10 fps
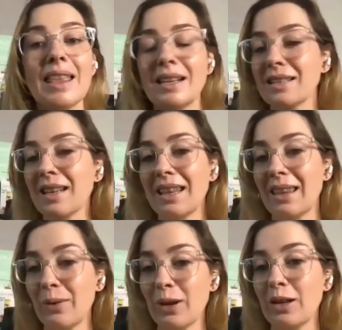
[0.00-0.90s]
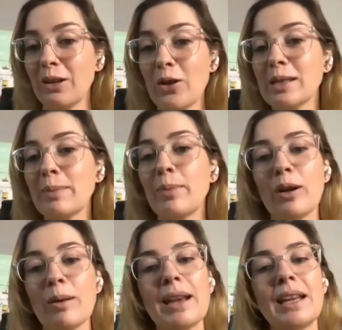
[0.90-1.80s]
They decided they were going to earn some
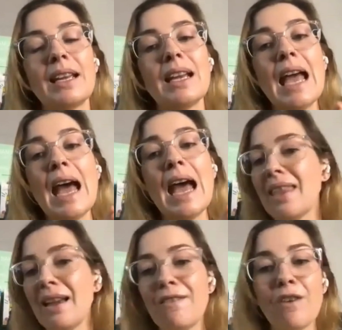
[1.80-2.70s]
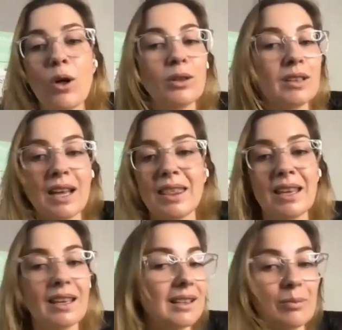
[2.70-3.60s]
pocket money, and they folded, I
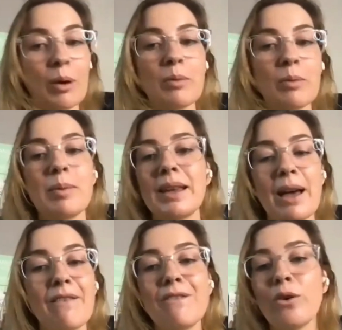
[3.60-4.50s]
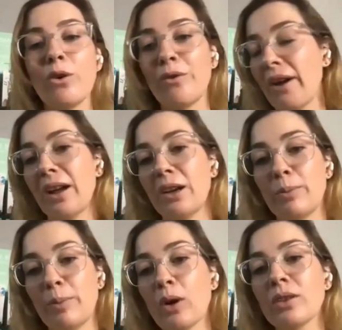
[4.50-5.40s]
think, probably about 400 or
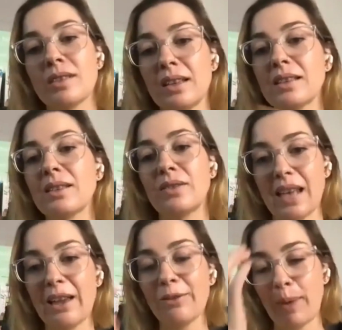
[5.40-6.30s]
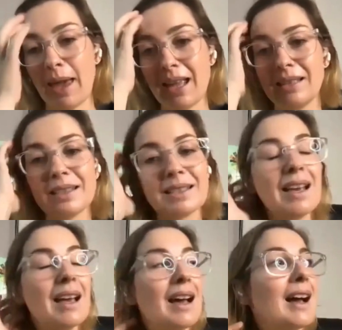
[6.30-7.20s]
500 boxes of Safe Bandz,
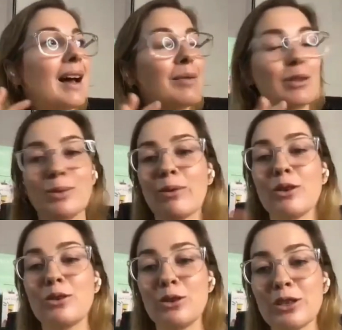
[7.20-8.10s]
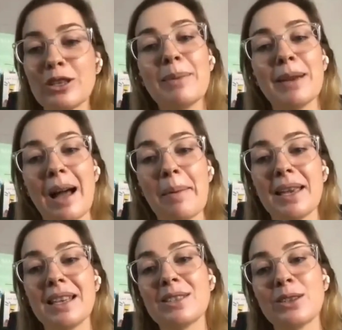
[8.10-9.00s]
because we've got a new shipment
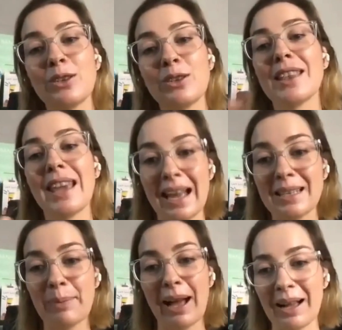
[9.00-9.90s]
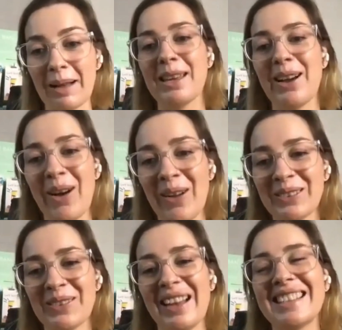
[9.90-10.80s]
coming in soon. So they had to pack up the
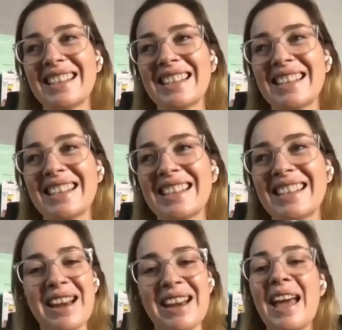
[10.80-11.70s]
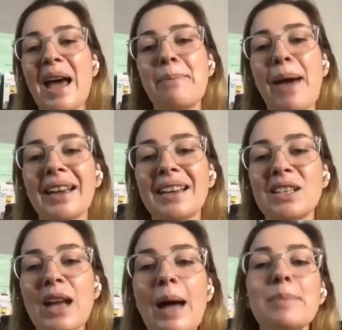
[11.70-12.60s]
old ones and get them ready
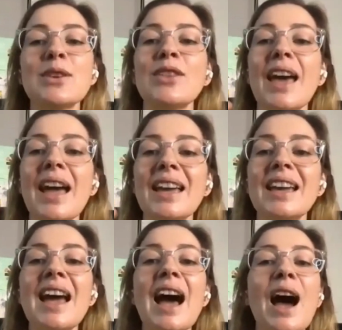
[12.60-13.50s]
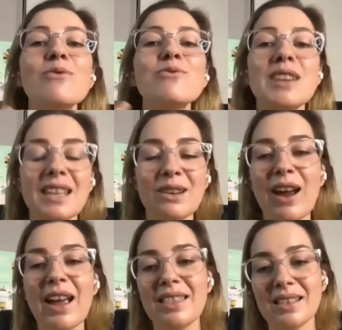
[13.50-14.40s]
and packaged up. So they are
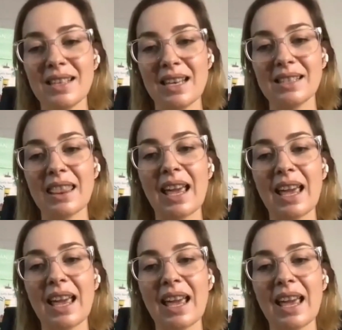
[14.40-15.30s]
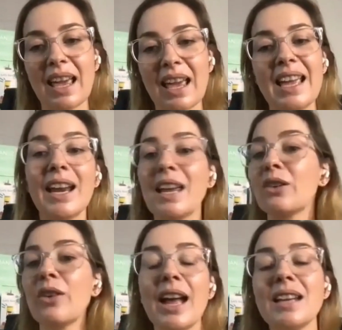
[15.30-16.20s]
really great in the sense that they are
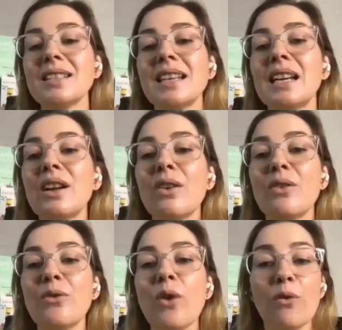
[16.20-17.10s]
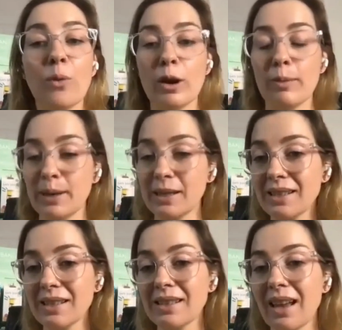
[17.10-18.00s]
now getting a great understanding of
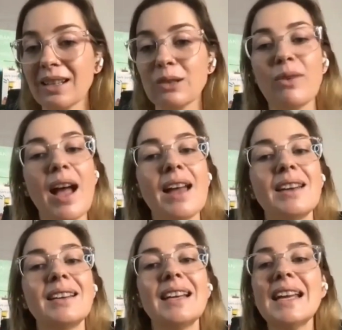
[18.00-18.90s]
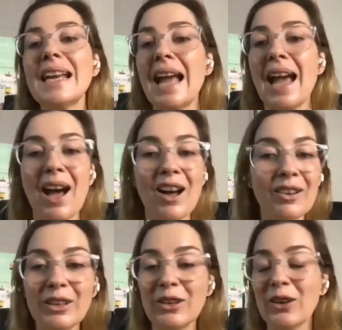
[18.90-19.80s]
what a business is like to run,
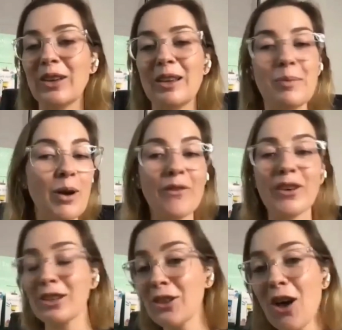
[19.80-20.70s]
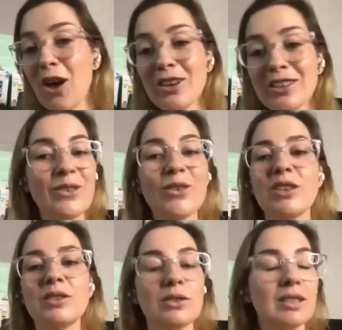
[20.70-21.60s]
how, profit and
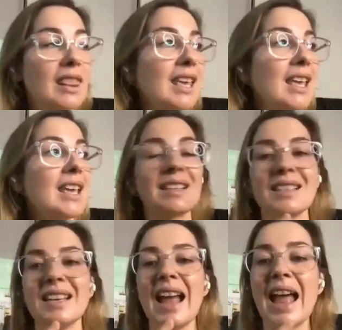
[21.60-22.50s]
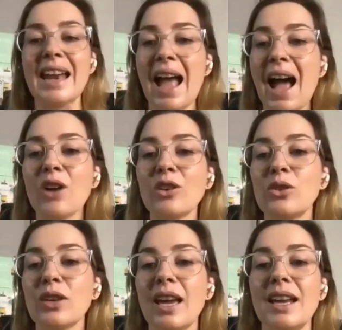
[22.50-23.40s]
loss and all those sorts of things, and
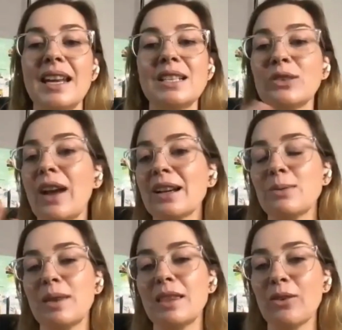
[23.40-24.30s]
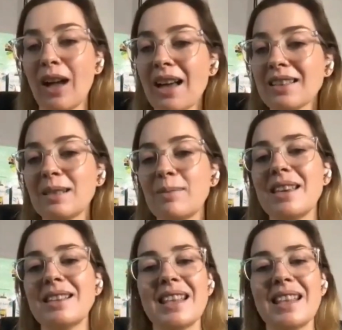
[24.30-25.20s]
how you can interact with your
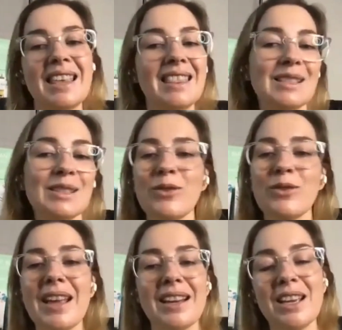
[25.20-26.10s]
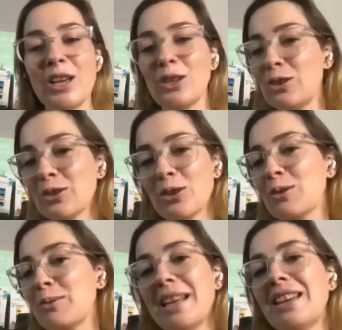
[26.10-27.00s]
customers. And then this great
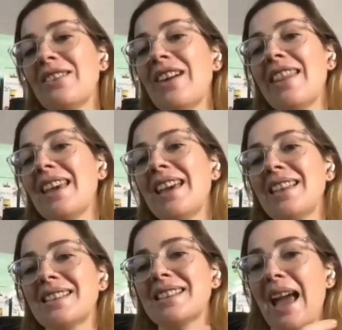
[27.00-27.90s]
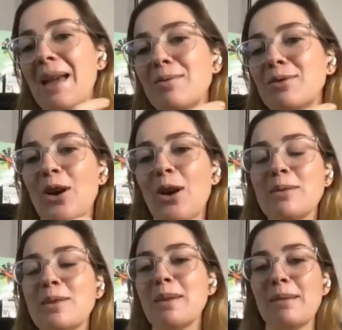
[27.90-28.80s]
new social media out there that's
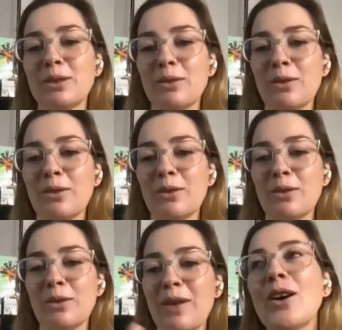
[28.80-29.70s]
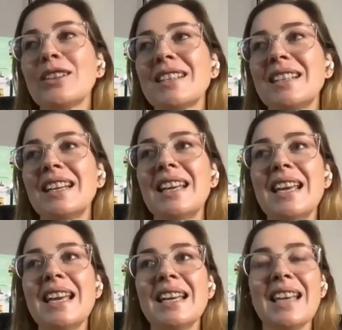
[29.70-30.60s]
able to open them up to around the
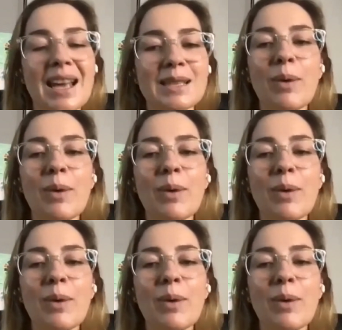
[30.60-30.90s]
world. And